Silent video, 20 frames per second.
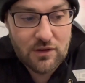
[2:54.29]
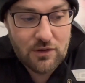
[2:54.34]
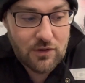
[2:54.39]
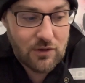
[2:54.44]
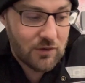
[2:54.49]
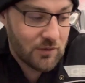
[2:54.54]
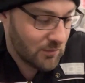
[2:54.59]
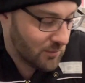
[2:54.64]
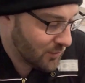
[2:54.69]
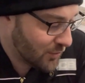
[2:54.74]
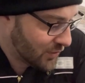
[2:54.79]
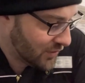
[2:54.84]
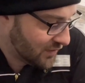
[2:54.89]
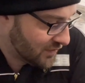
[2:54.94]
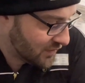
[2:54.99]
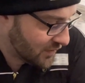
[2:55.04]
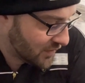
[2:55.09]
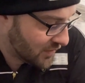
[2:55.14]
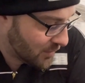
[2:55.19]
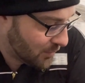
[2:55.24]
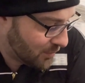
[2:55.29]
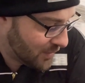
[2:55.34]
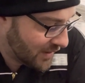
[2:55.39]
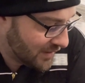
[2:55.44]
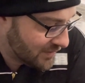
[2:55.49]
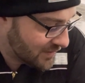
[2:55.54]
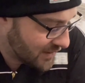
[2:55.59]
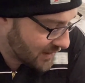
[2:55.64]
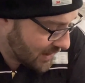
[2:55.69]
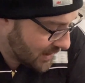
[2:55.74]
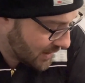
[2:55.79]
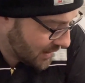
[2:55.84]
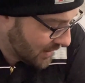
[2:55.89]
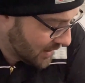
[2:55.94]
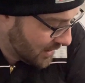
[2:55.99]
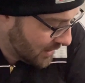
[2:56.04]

a lot more easily than painting it.